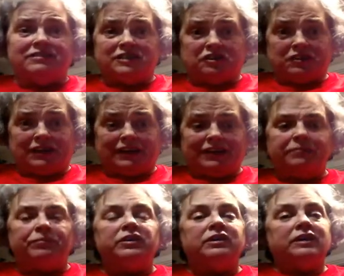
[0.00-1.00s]
Okay?
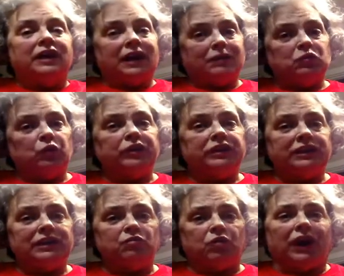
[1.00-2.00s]
I'm going to
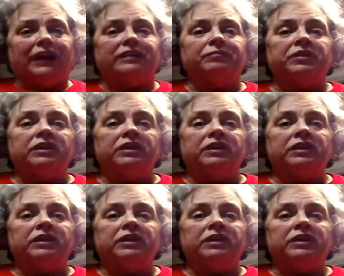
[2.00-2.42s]
eat right.